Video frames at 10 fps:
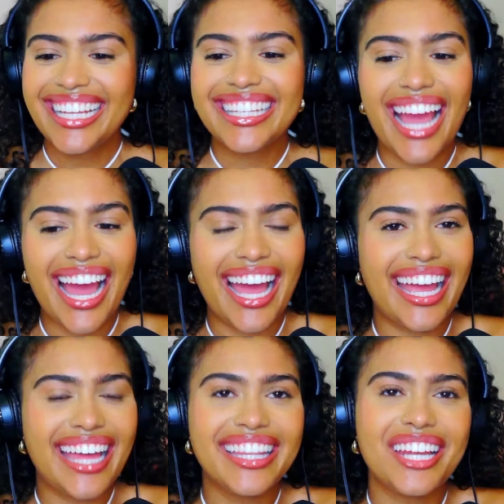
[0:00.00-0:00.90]
Yeah,
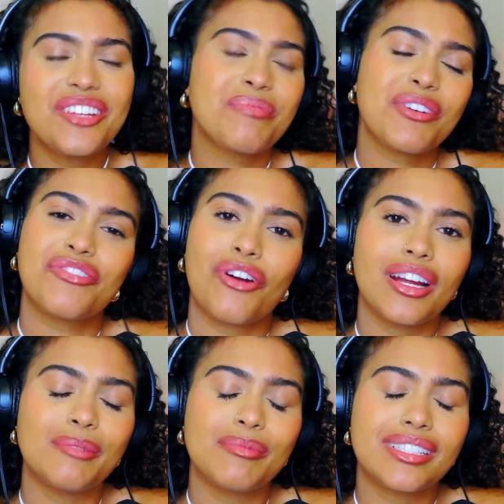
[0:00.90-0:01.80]
and then you
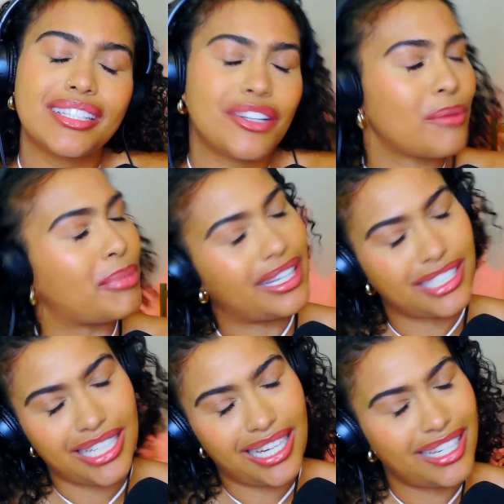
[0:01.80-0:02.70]
performed No
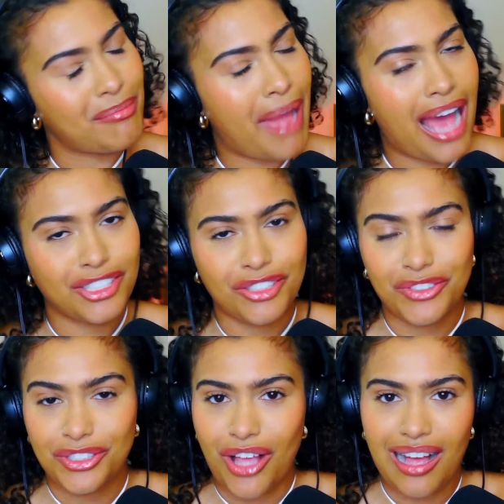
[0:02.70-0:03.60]
Budget,
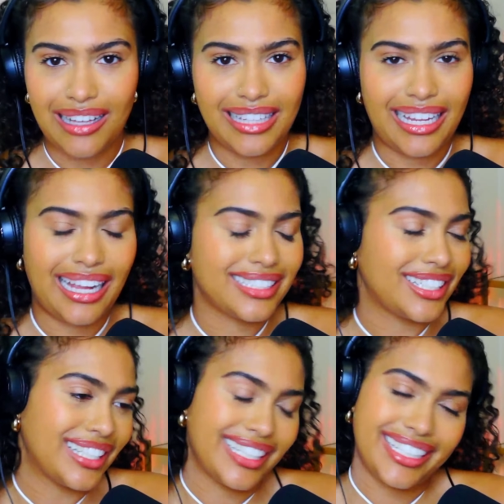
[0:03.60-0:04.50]
masterful song, like I said
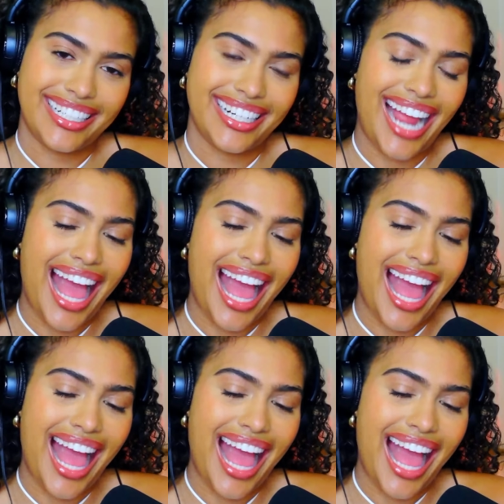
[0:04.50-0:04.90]
earlier.